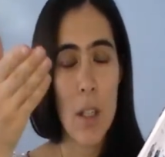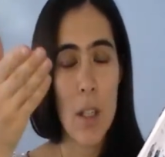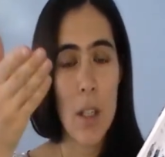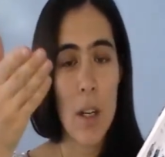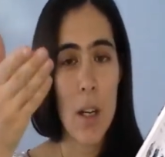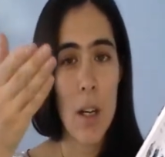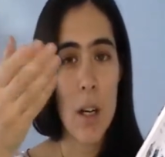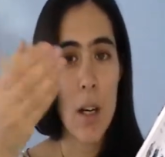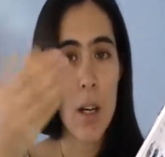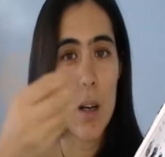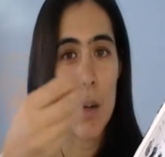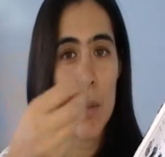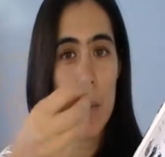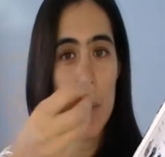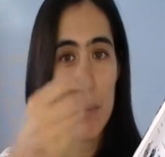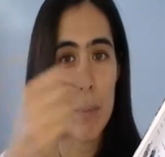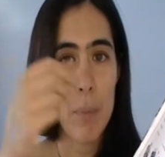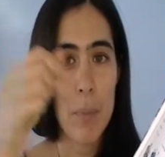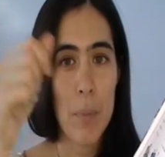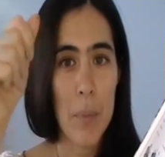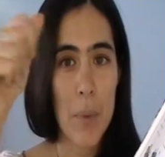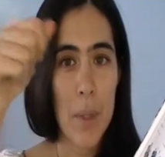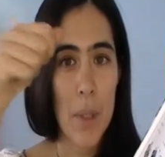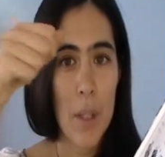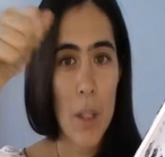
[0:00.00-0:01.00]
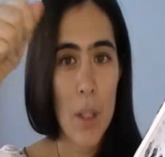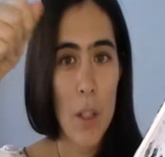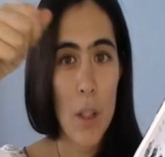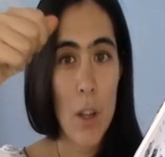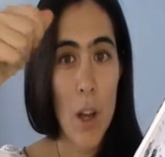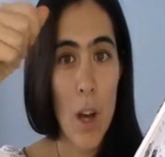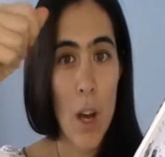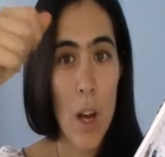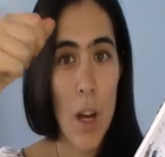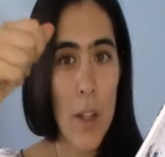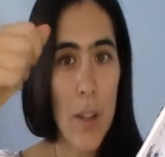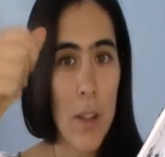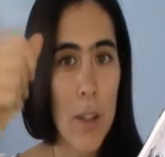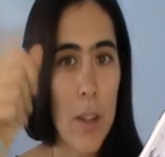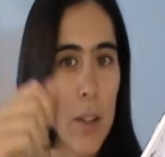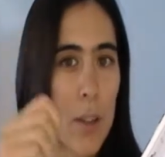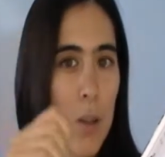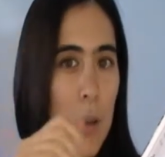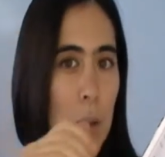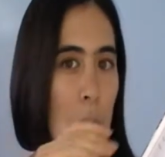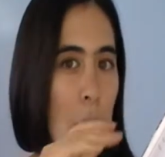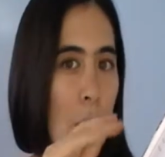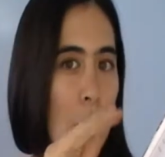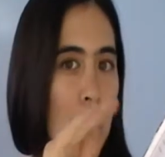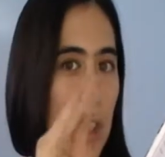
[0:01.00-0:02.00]
um, cloth
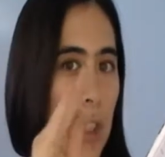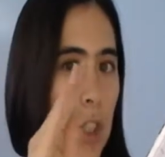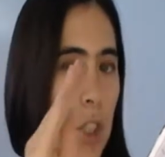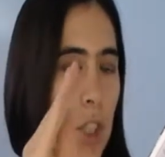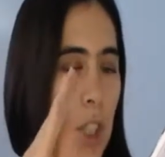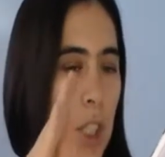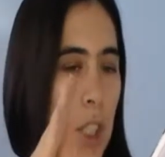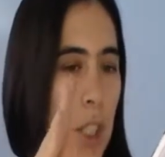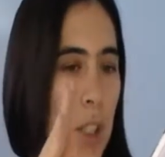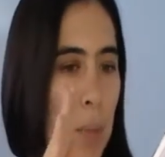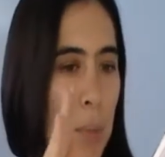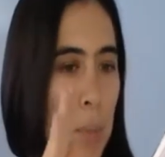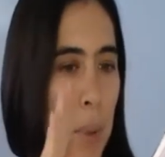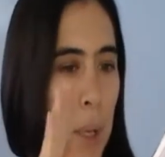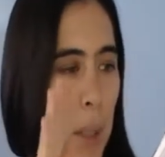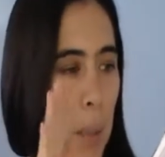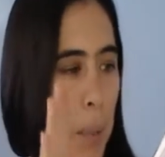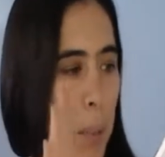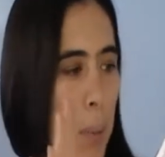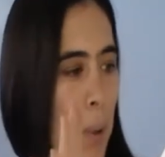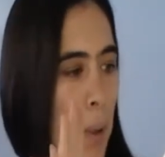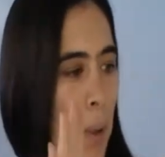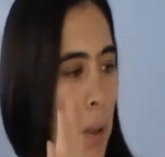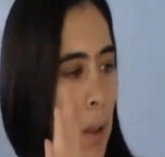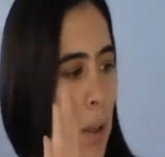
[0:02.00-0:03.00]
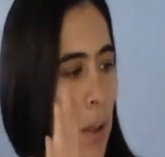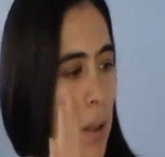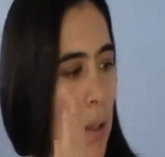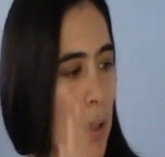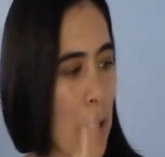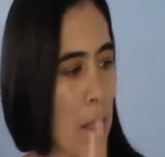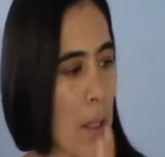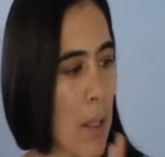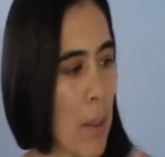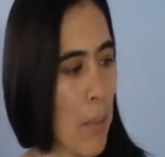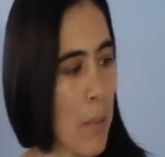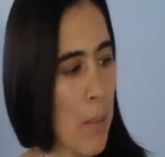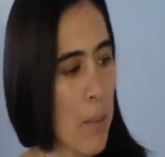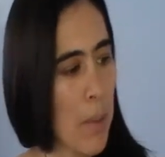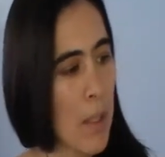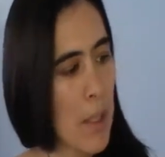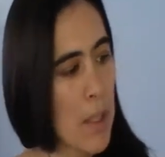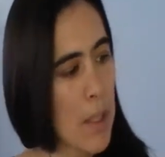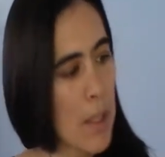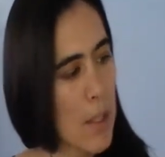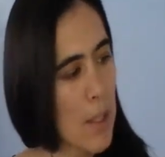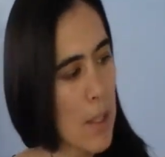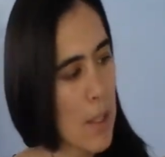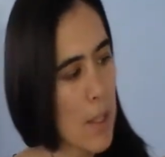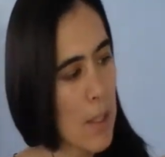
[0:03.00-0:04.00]
or a sheet of paper or some,
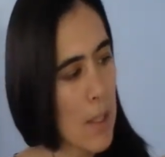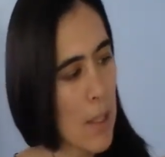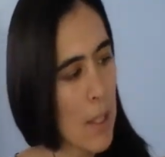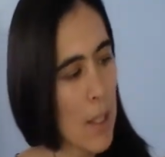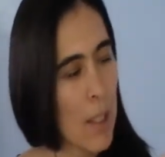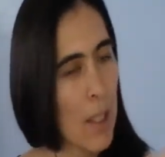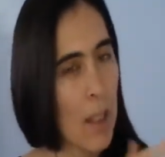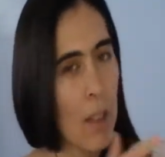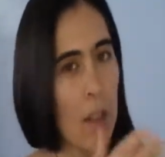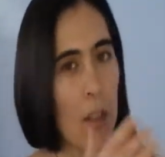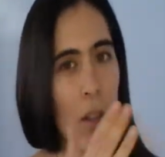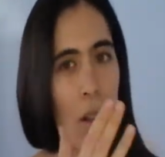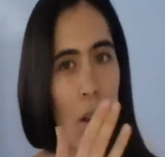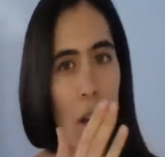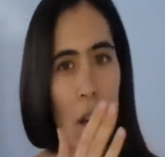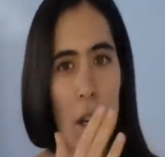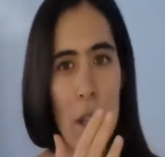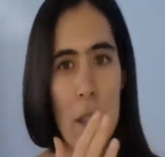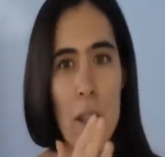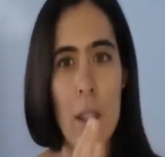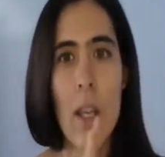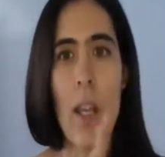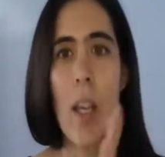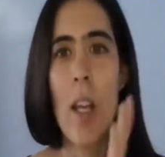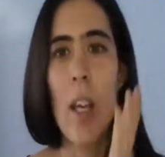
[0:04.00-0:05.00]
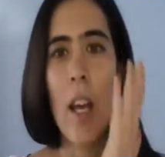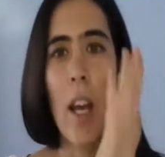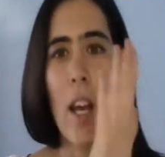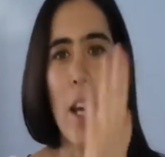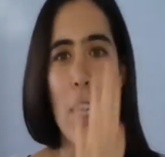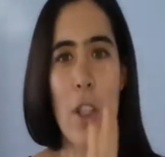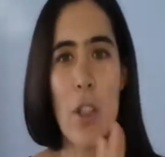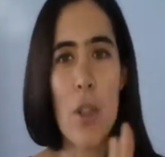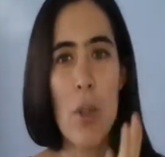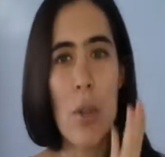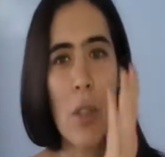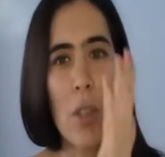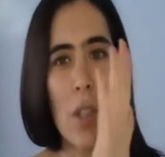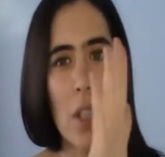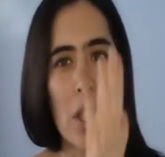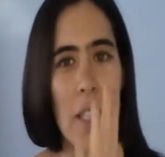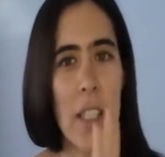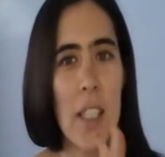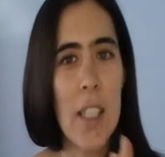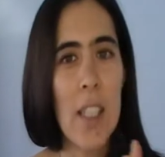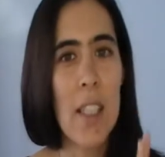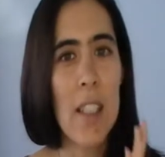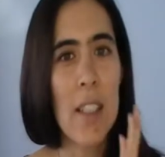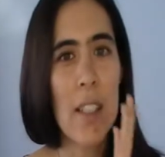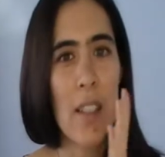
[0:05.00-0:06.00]
this is like a cloth, and you
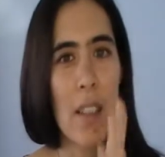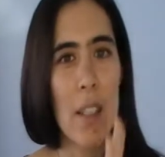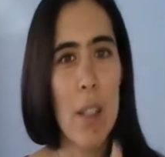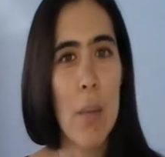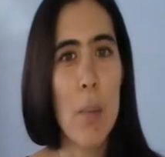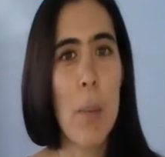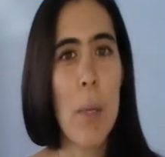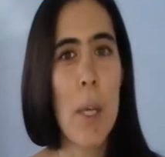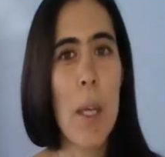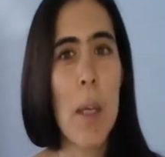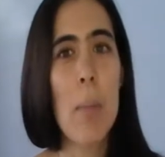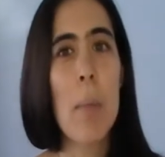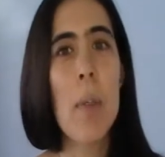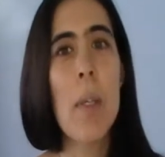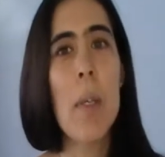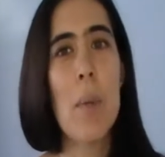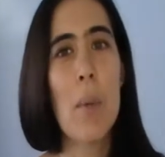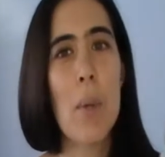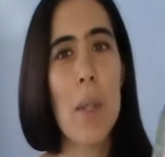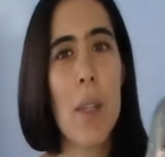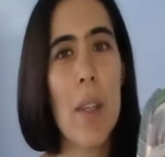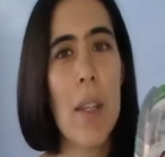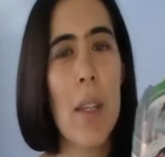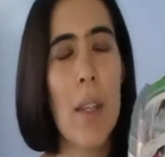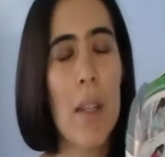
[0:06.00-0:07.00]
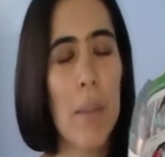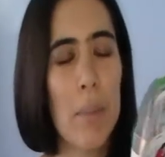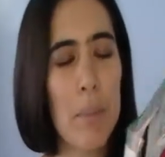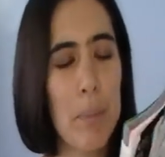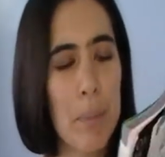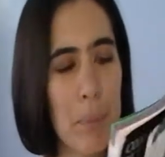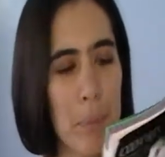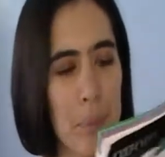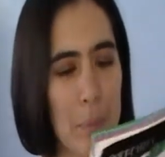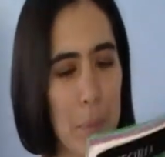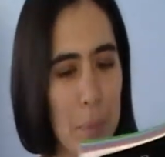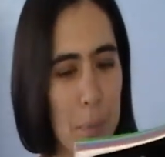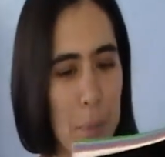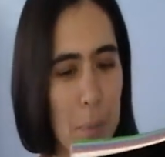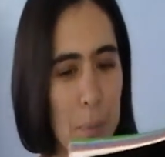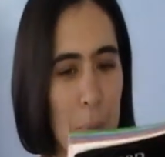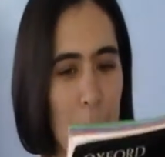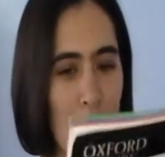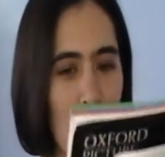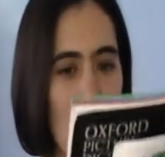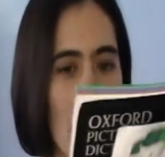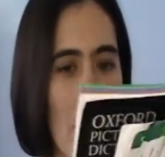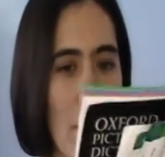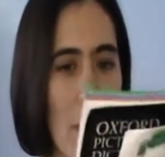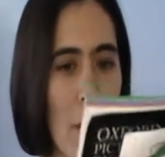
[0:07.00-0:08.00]
clean the baby with it.
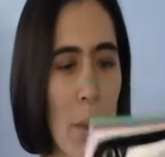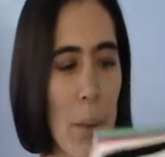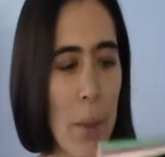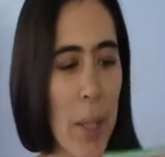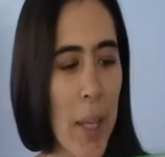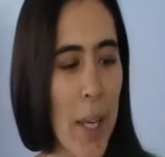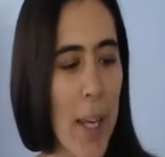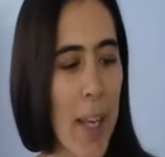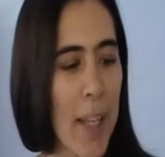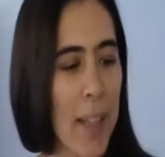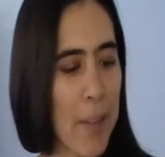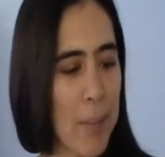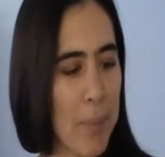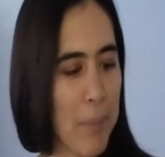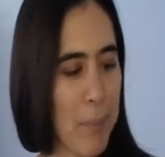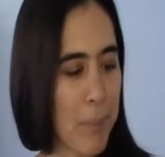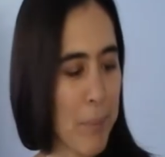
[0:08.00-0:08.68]
Okay,